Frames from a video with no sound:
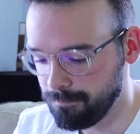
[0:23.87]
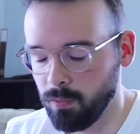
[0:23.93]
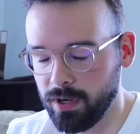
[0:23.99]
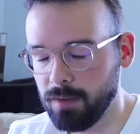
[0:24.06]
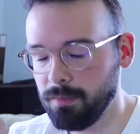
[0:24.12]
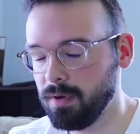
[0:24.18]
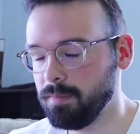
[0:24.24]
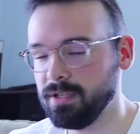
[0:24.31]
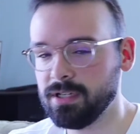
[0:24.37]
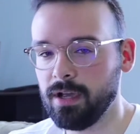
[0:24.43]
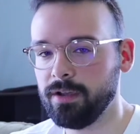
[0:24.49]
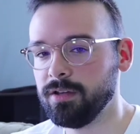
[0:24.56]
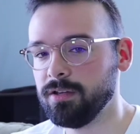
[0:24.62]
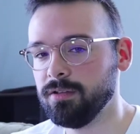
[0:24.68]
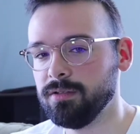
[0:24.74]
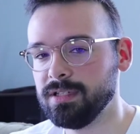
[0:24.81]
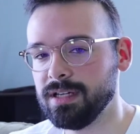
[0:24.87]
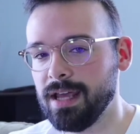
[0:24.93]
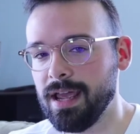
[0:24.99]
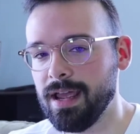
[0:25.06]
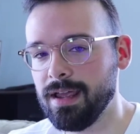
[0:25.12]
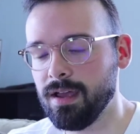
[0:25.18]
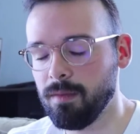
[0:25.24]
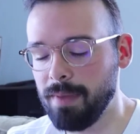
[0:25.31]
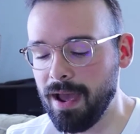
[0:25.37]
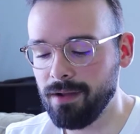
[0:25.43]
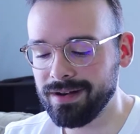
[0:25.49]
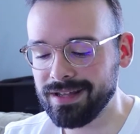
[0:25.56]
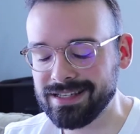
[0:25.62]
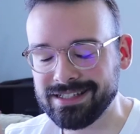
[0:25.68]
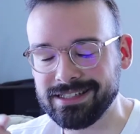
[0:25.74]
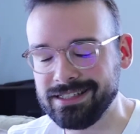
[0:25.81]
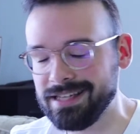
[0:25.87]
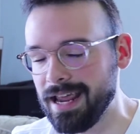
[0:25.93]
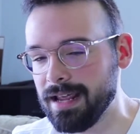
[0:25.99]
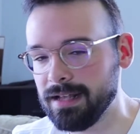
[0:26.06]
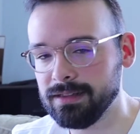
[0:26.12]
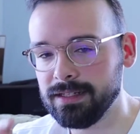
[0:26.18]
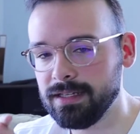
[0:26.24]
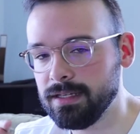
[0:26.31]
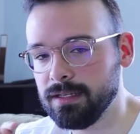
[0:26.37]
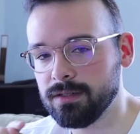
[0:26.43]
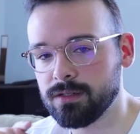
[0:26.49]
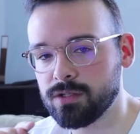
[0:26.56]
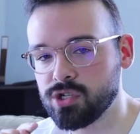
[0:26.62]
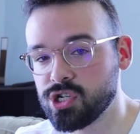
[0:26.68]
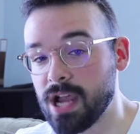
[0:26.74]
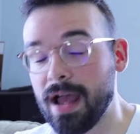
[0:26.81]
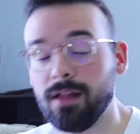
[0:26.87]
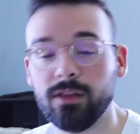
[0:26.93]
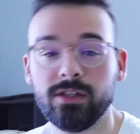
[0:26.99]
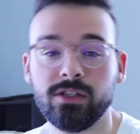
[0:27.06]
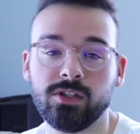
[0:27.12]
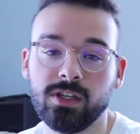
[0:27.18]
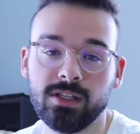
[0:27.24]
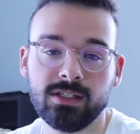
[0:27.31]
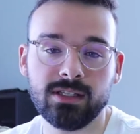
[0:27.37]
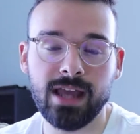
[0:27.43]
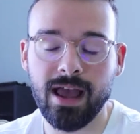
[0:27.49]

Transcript: What I'm going to be talking to you today about is daily challenges.